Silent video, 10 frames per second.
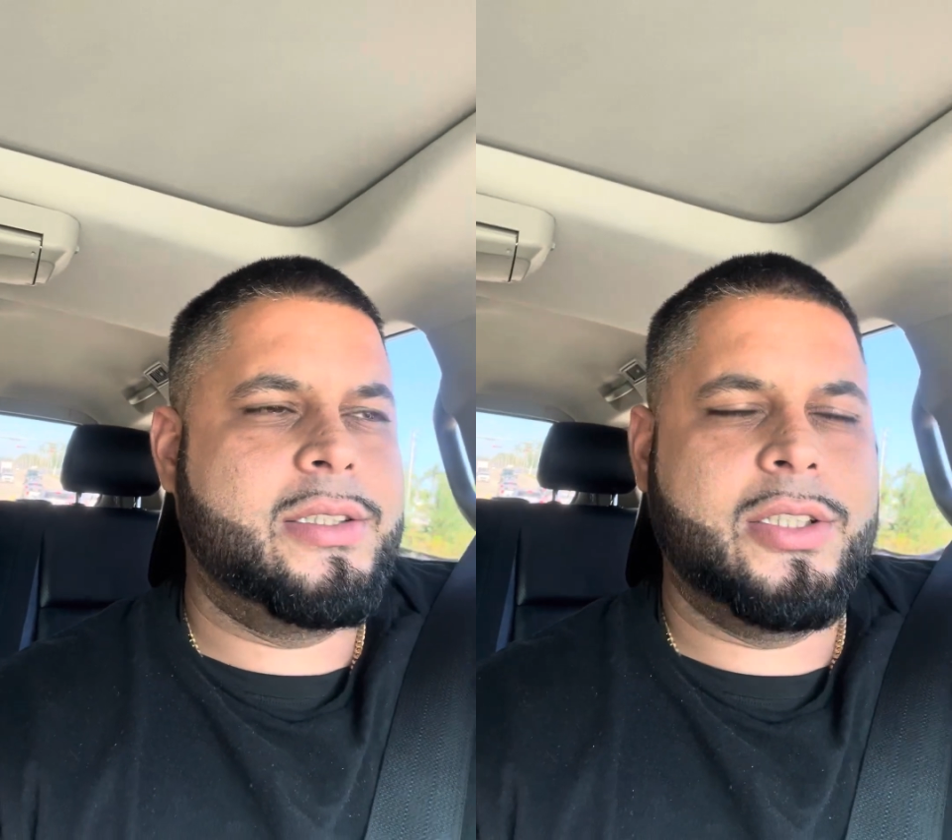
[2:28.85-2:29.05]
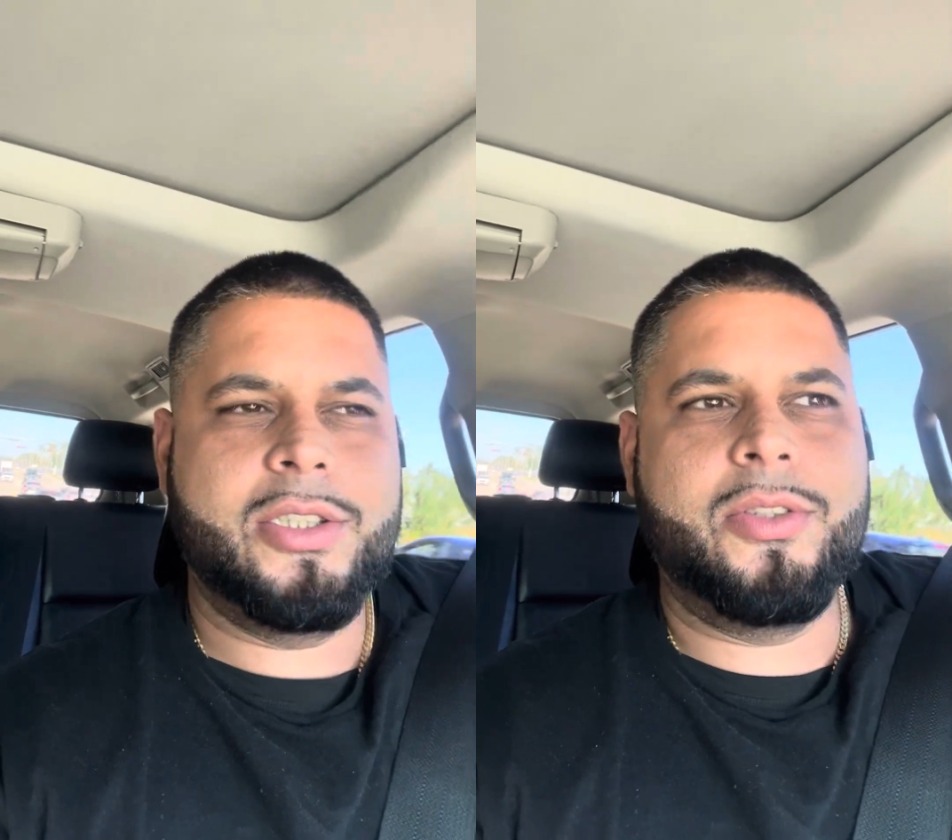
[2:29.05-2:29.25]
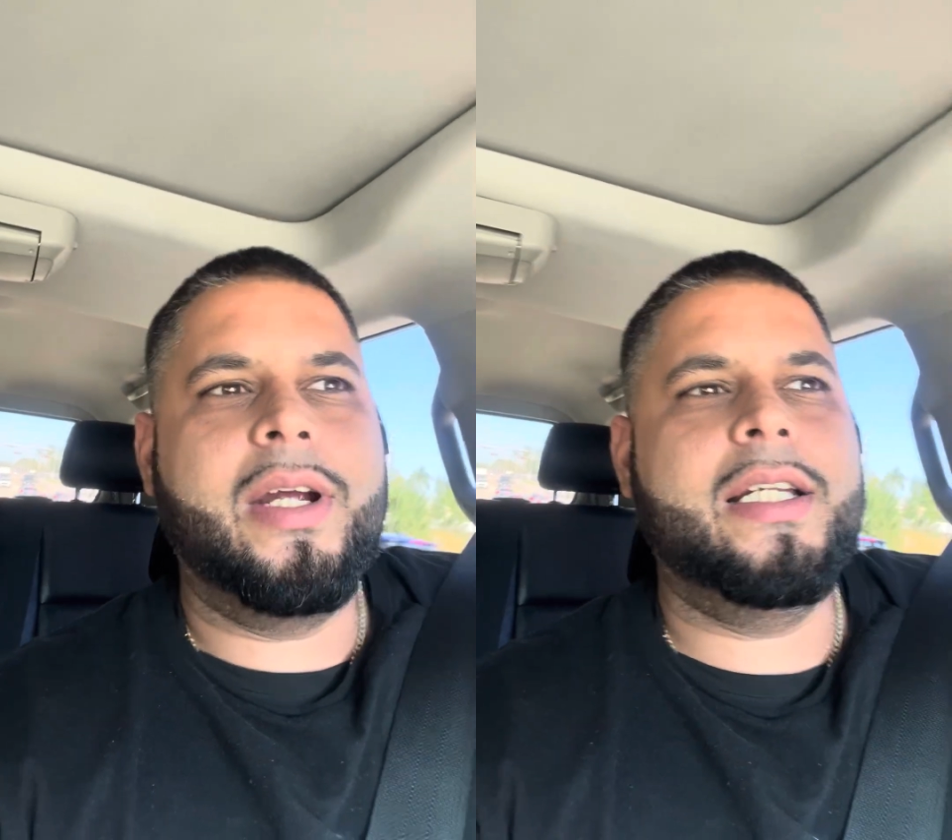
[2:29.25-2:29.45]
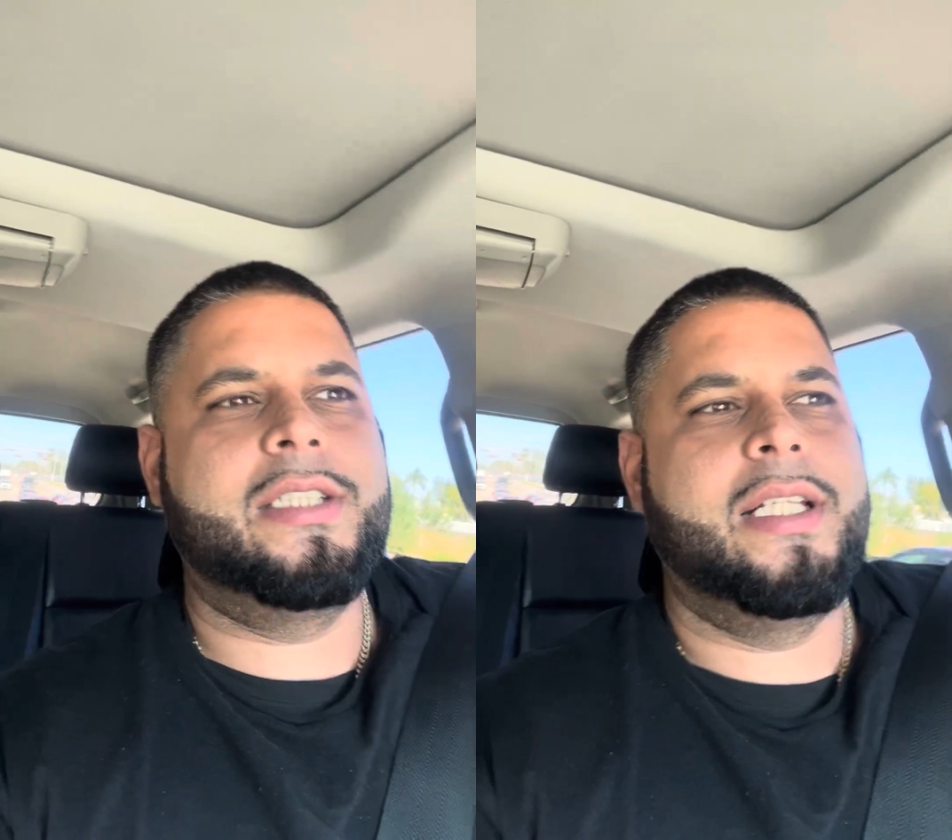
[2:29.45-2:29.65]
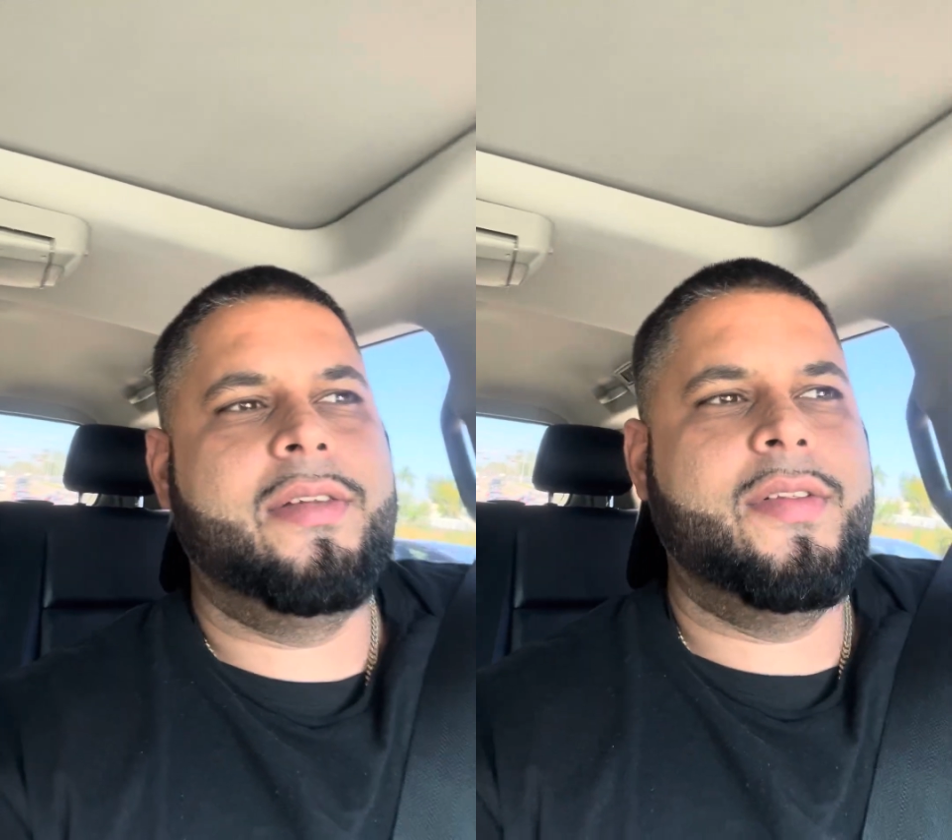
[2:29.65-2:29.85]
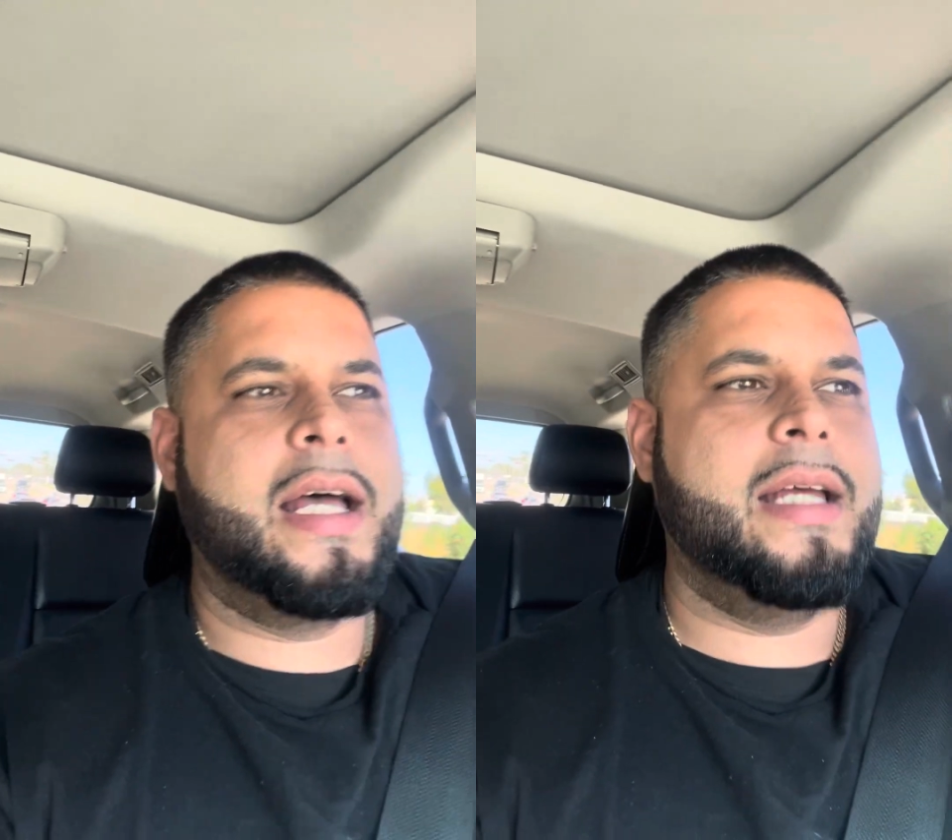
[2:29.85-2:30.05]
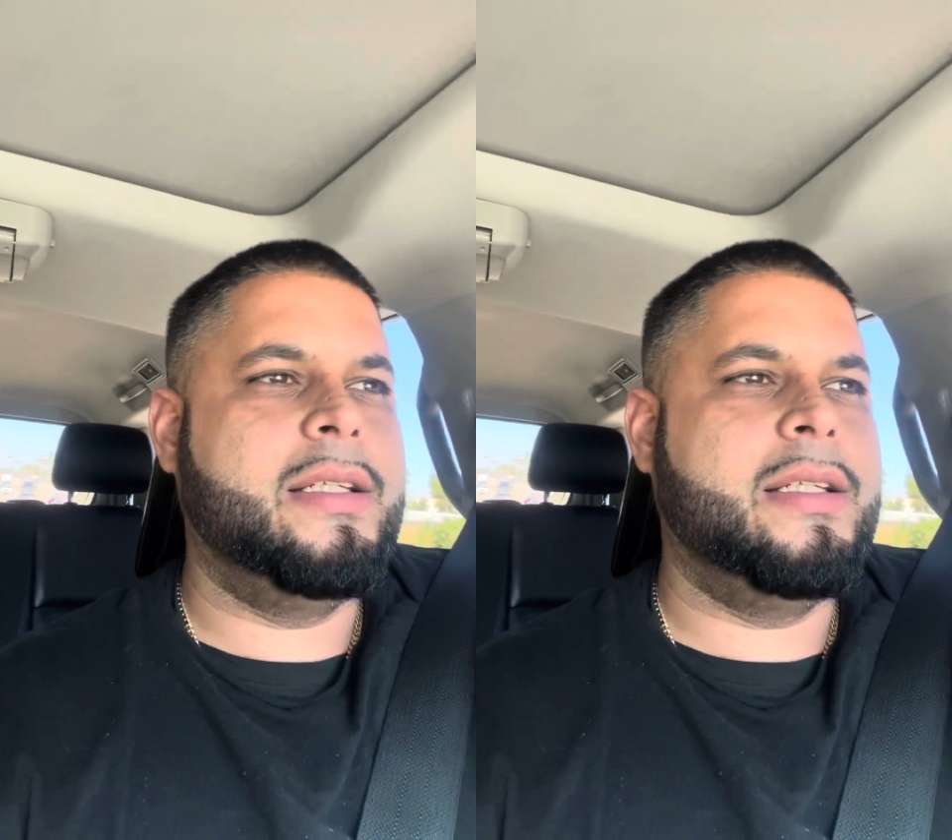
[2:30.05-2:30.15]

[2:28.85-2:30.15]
you're stretching that,